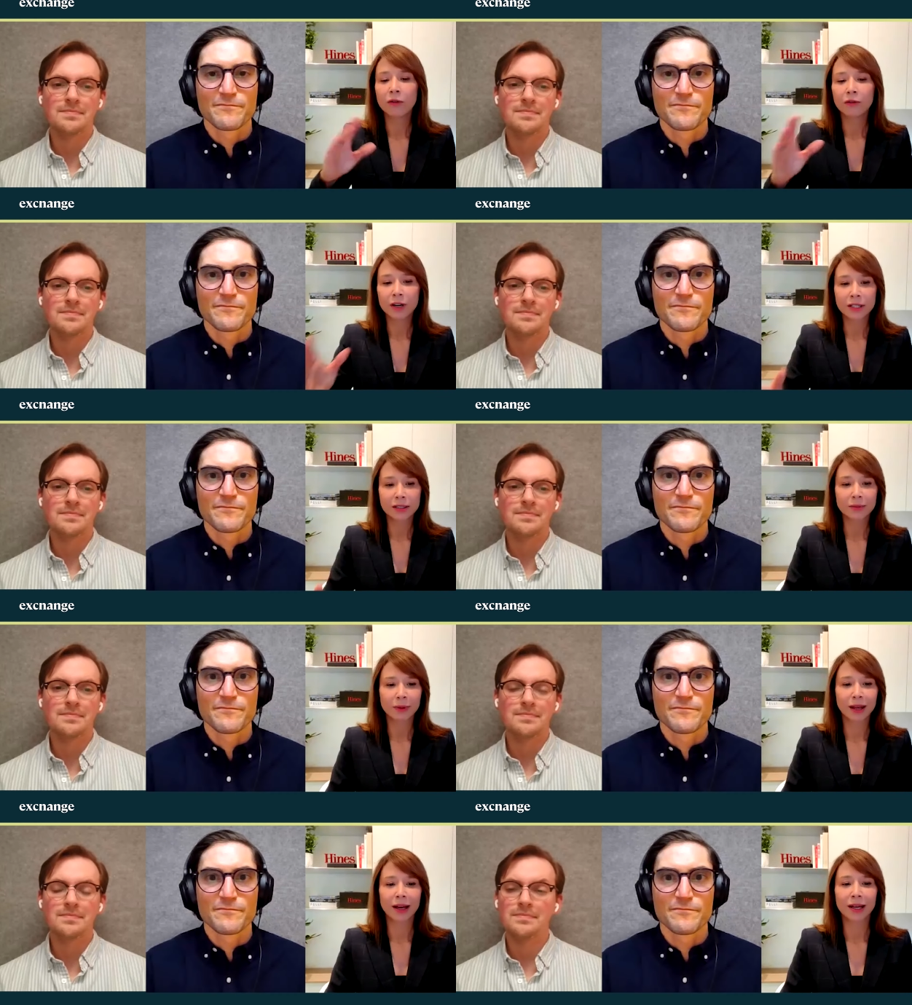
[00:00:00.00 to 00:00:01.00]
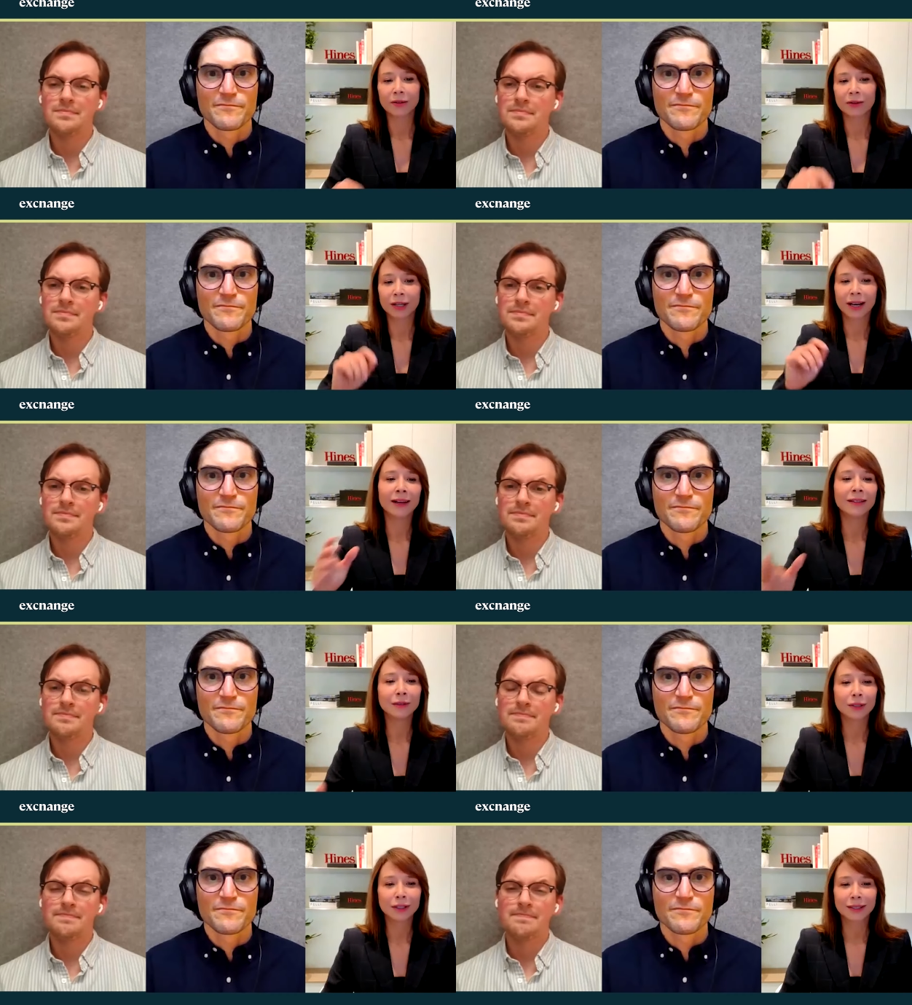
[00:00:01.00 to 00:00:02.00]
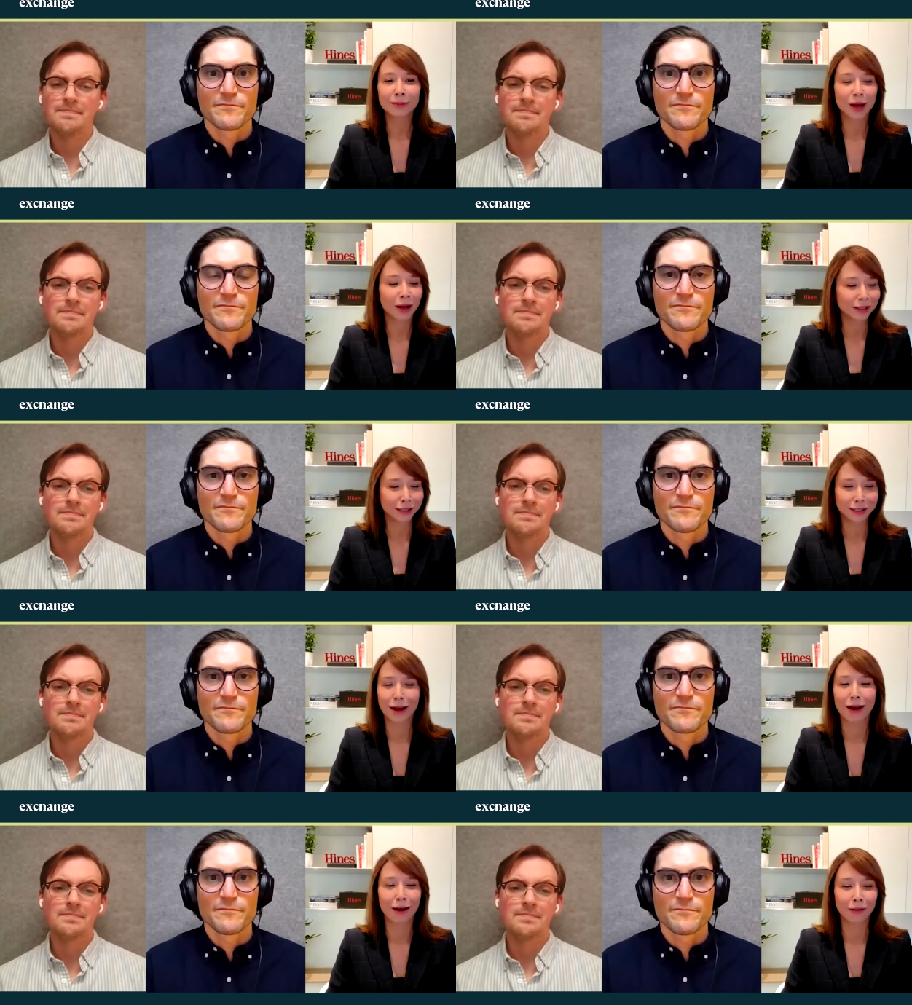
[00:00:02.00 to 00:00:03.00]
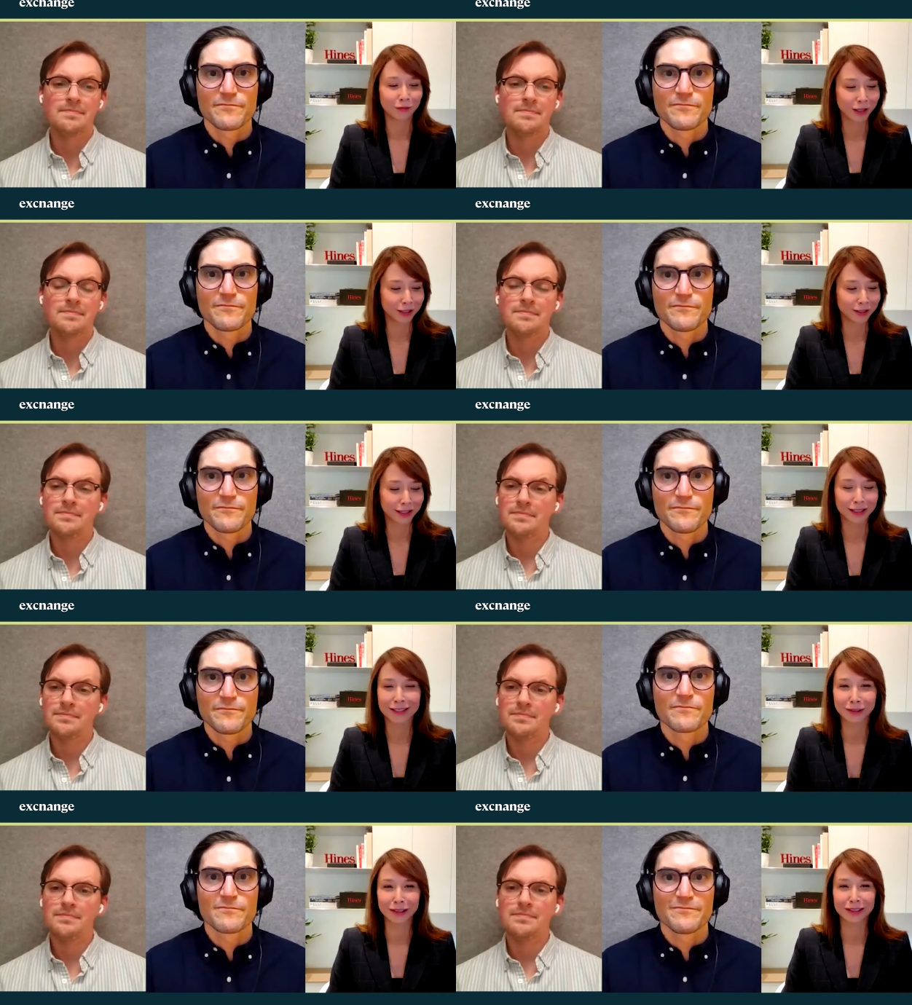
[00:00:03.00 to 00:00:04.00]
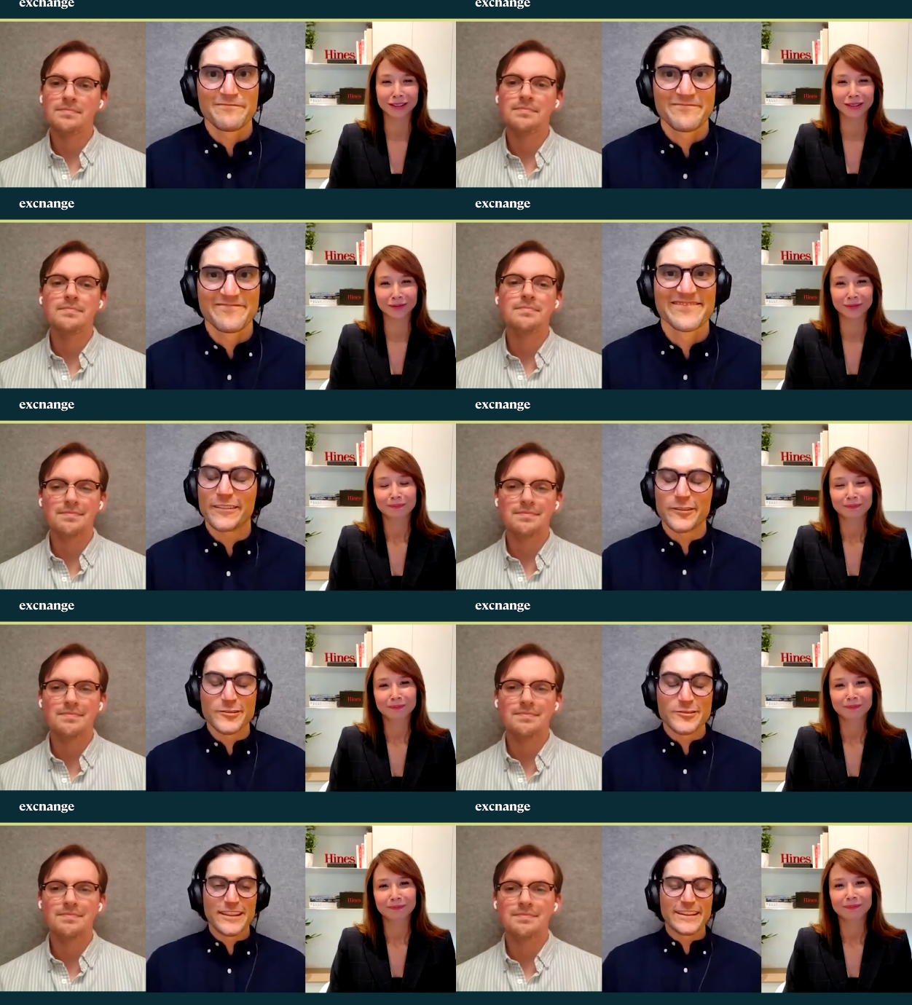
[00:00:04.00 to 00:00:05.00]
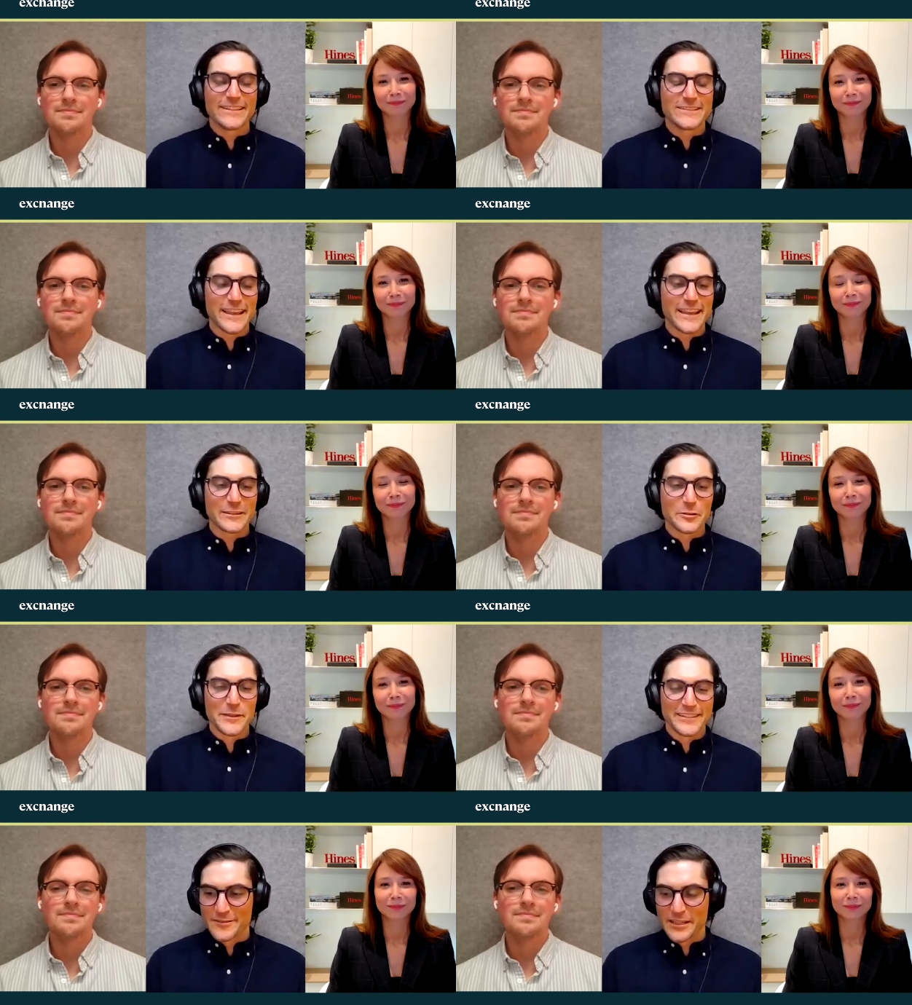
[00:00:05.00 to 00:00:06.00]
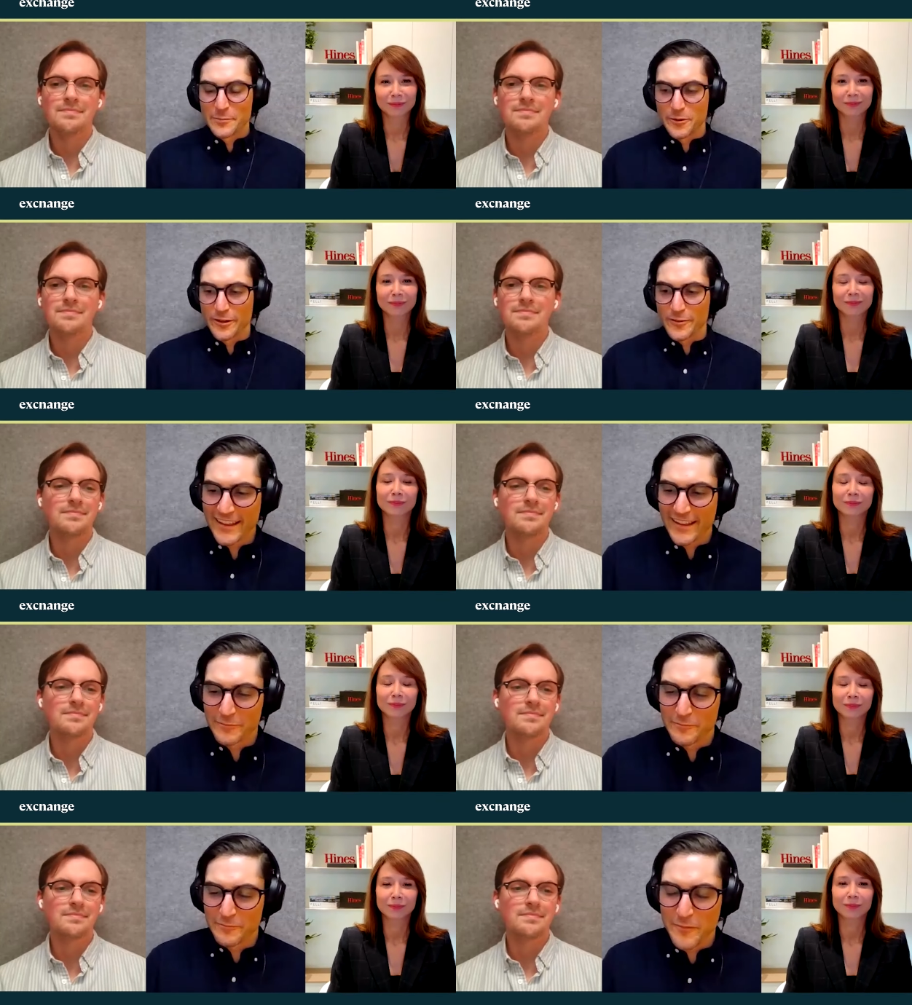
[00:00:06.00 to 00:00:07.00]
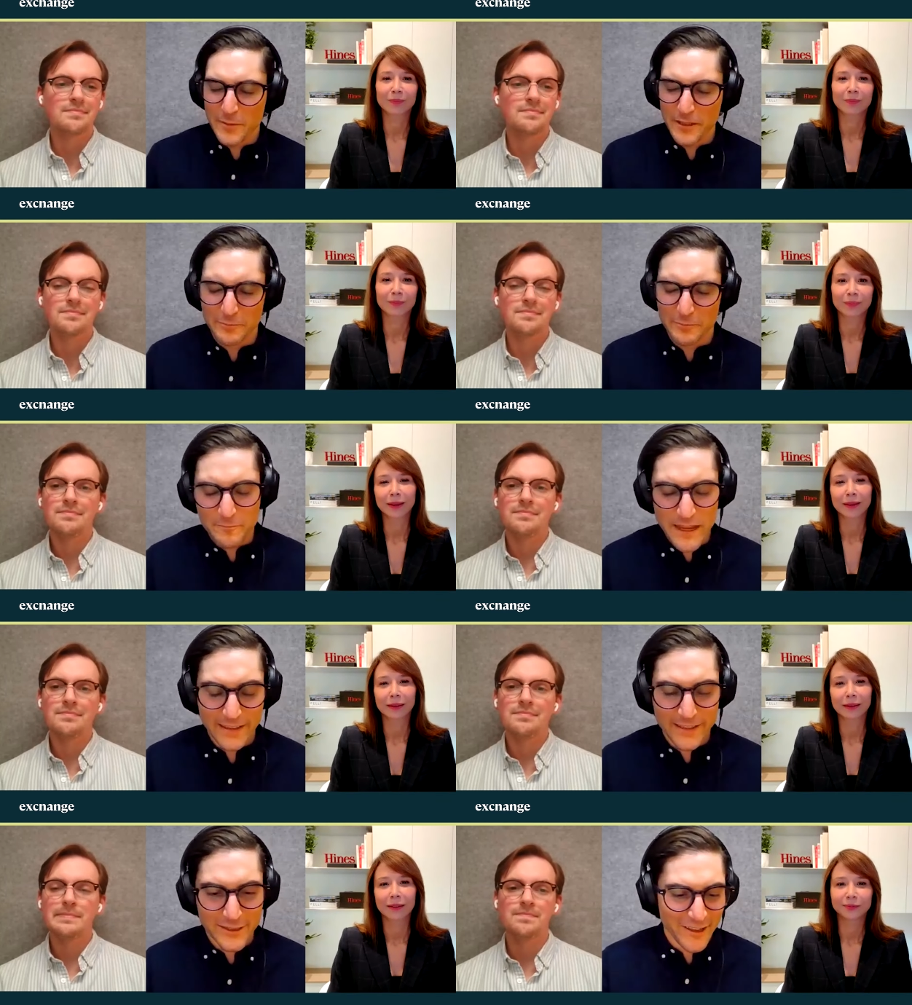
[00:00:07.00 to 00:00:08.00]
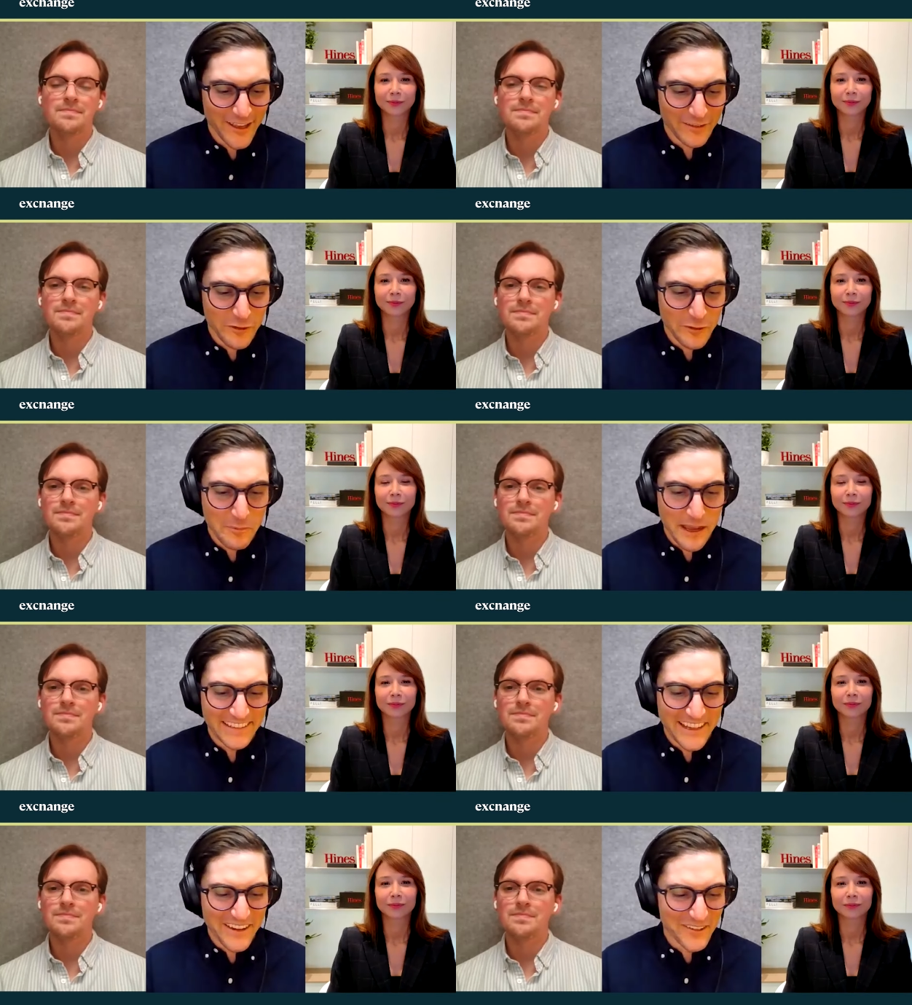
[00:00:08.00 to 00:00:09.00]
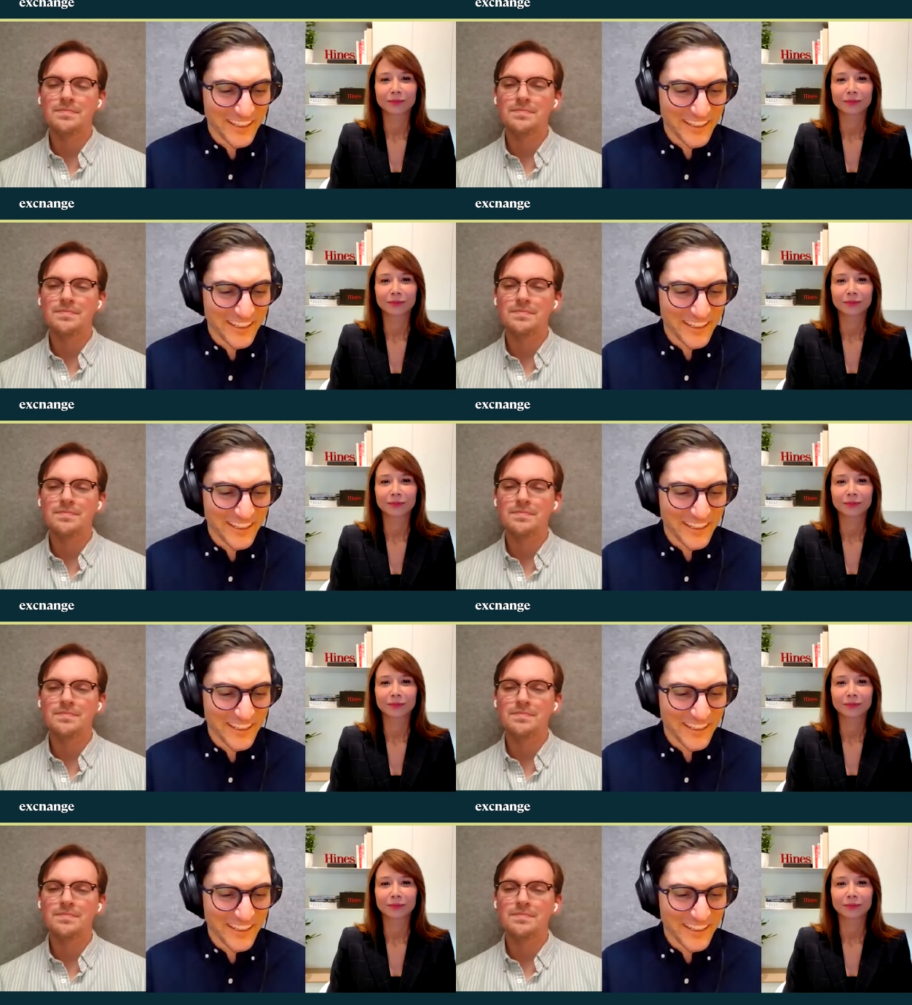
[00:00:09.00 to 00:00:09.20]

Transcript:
Speaker 1: oversupply or under demolished office sector.
Speaker 2: And digging into that a little bit deeper and maybe making this a kind of a binary